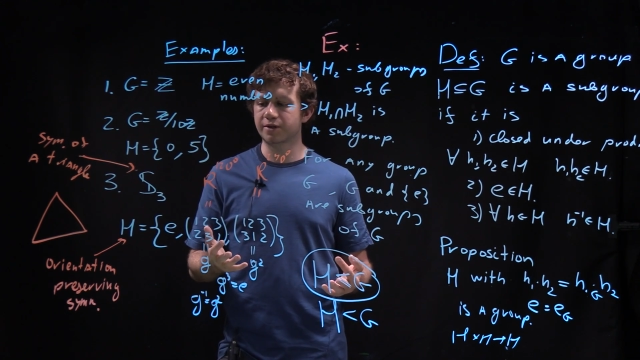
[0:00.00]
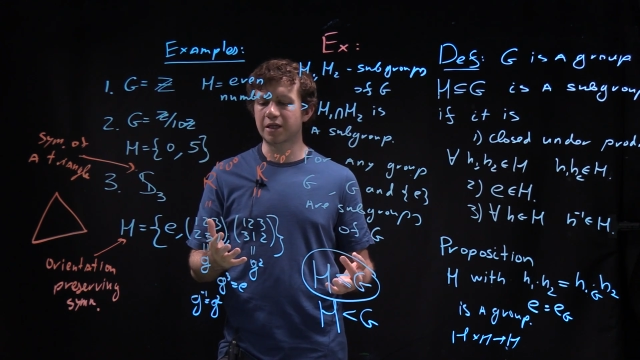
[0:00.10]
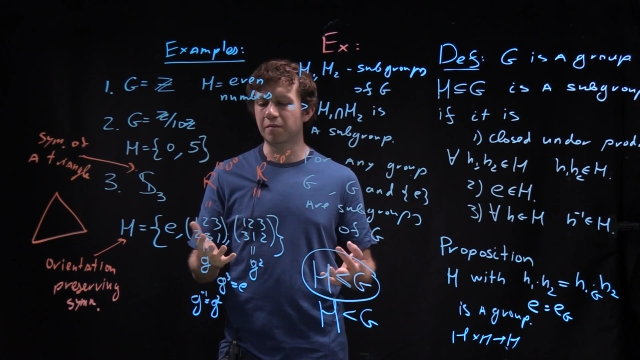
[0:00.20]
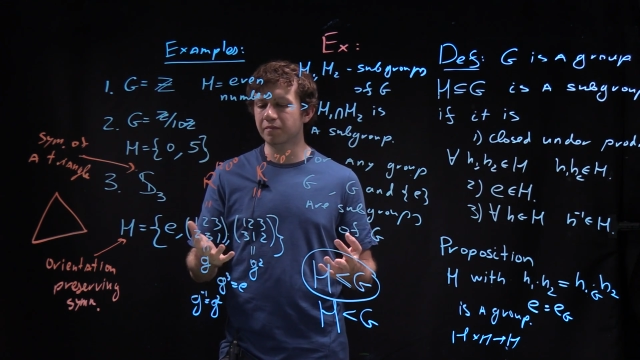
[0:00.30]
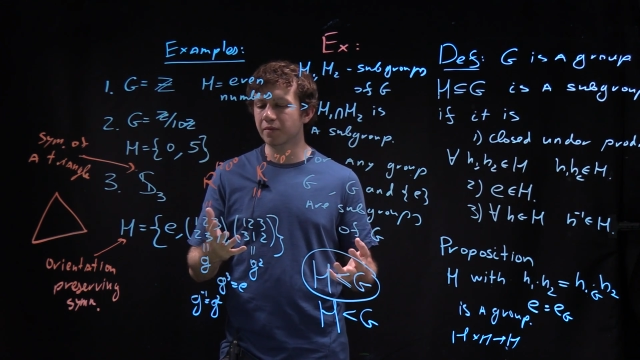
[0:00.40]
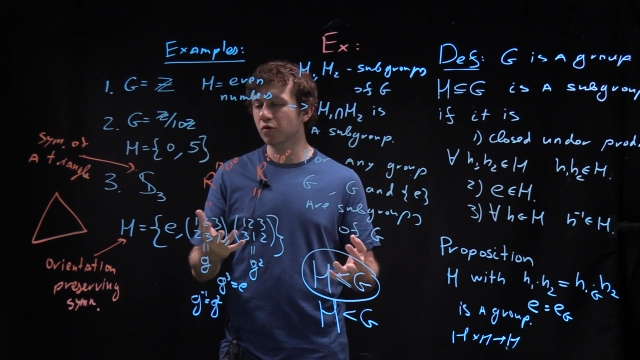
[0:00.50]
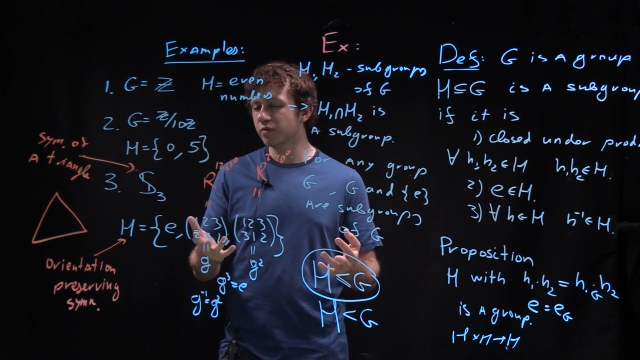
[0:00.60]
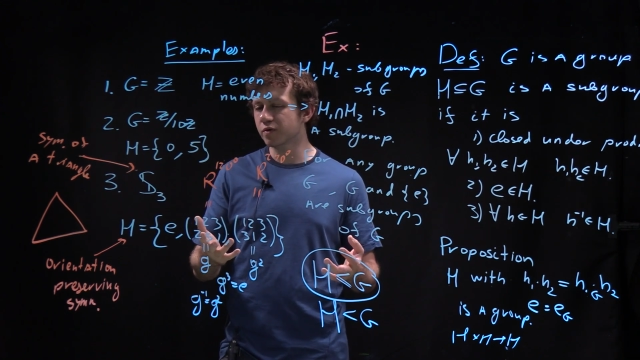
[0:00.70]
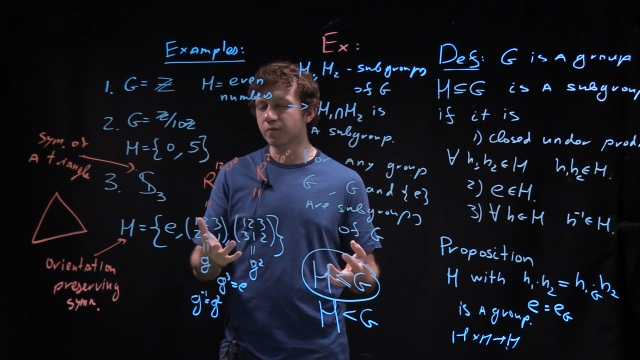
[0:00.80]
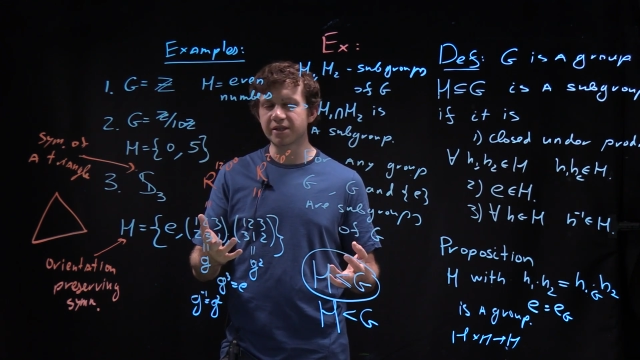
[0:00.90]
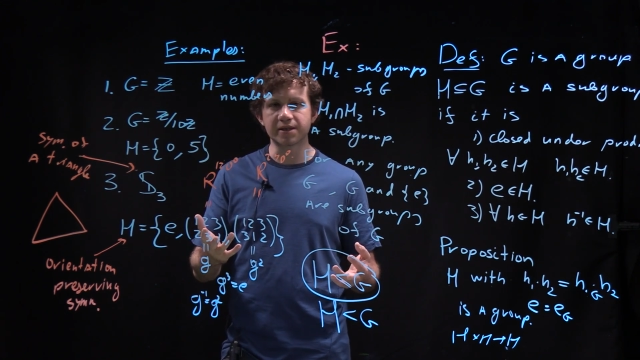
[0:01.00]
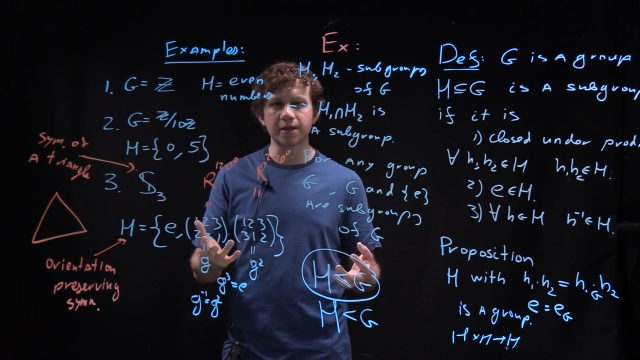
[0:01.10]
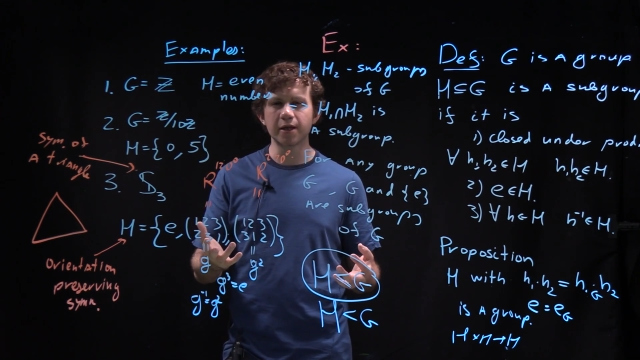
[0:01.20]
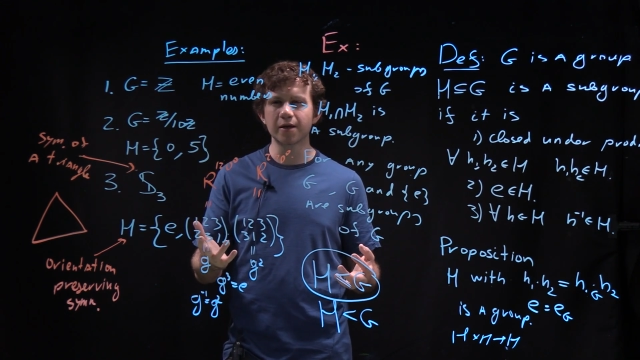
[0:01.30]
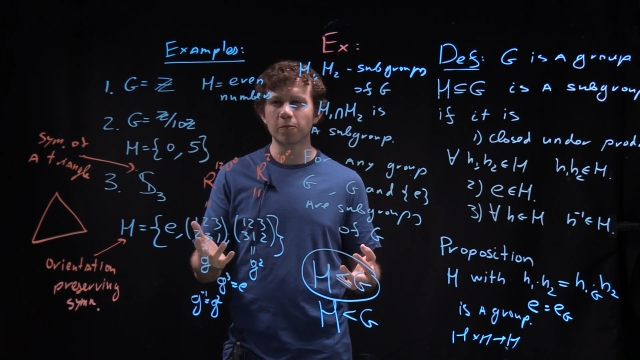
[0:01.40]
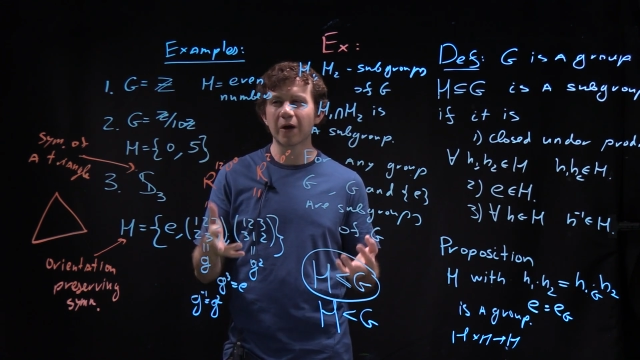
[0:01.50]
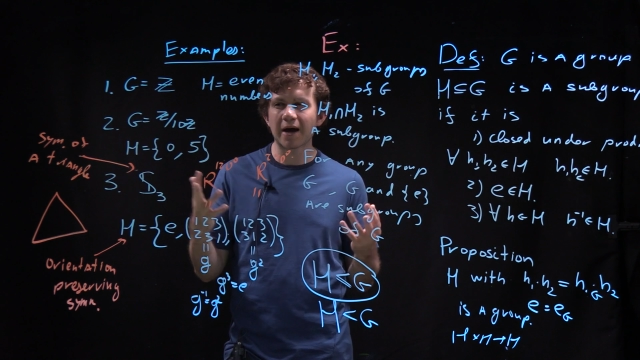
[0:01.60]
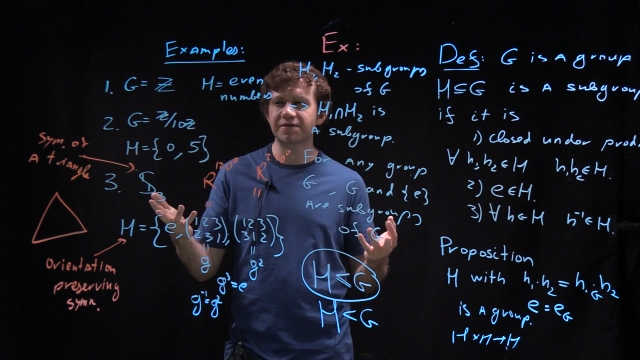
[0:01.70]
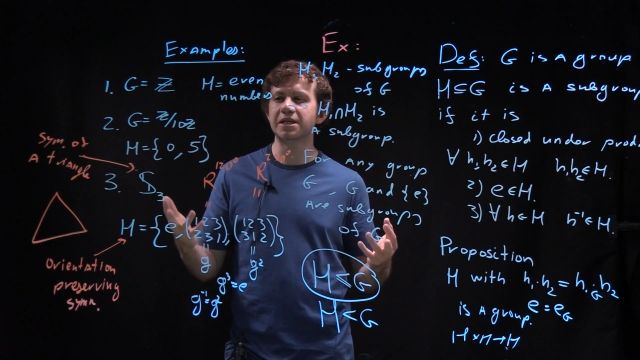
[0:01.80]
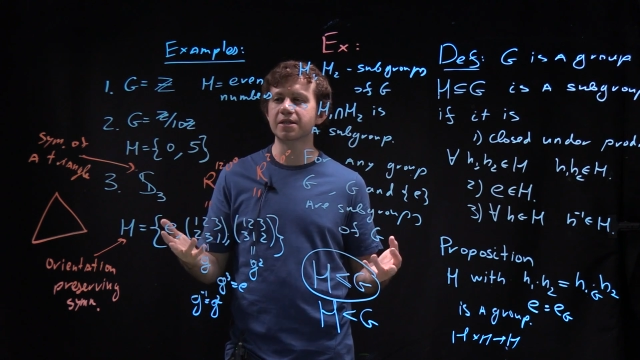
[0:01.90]
some groups we
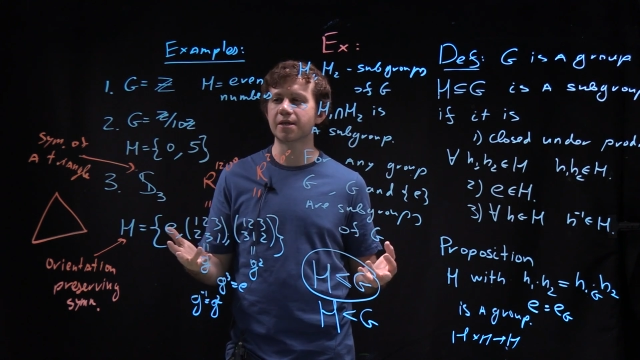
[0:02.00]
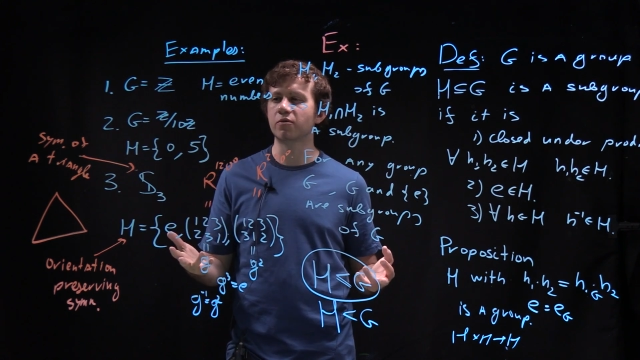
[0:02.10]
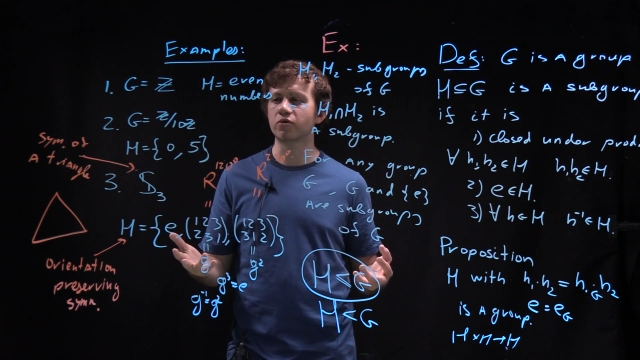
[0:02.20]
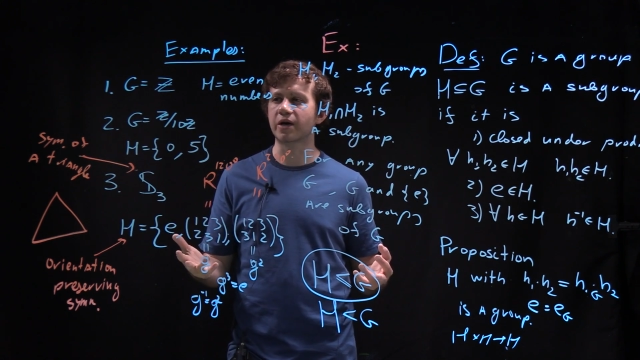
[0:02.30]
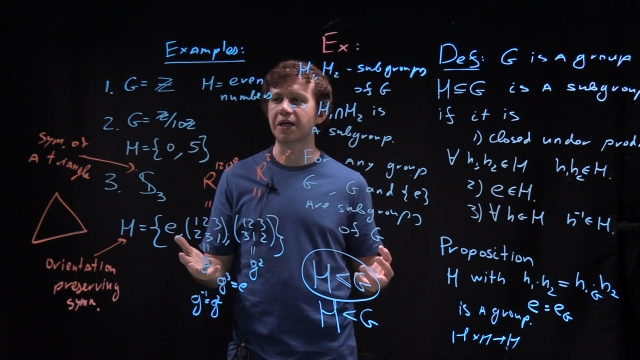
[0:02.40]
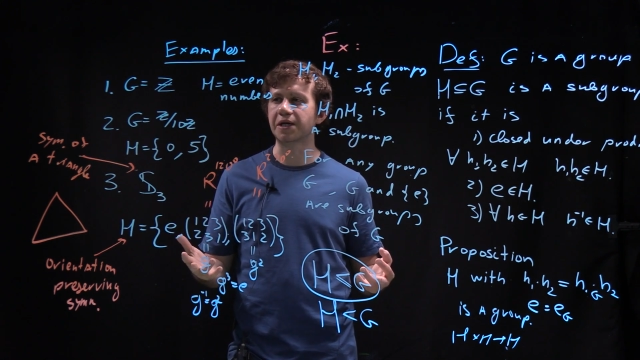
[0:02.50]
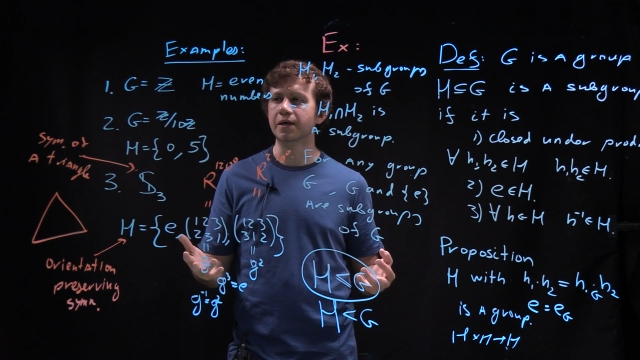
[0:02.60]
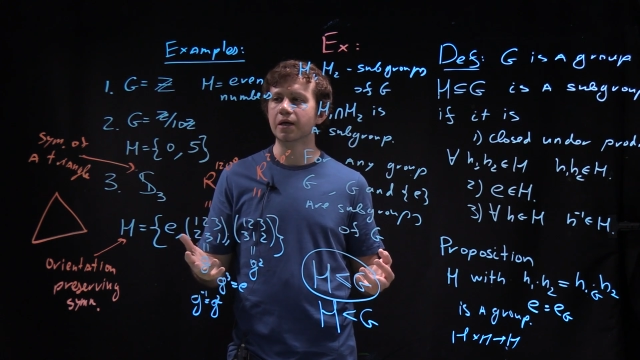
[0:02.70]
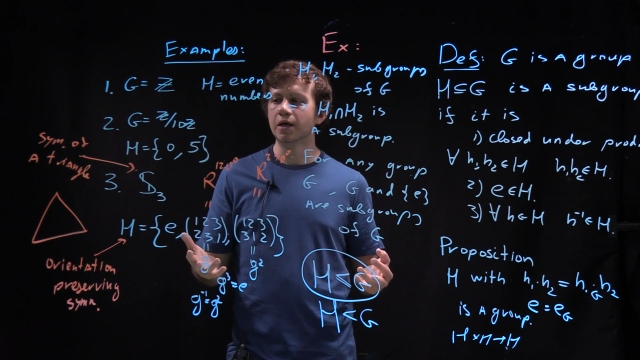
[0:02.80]
have seen them already.